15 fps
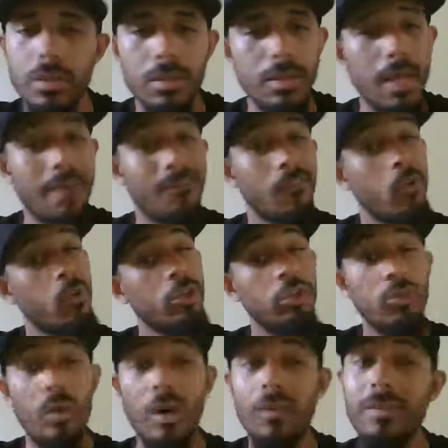that
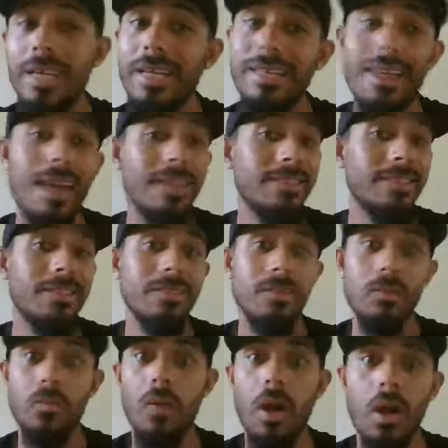4-12 like last year is the
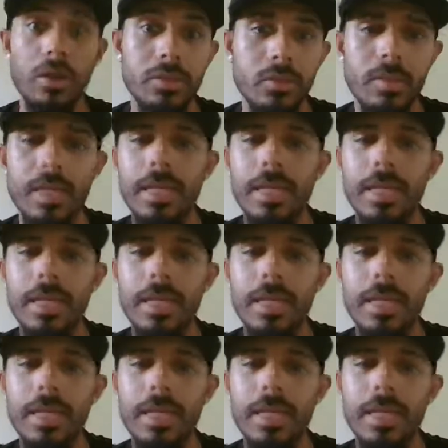worst we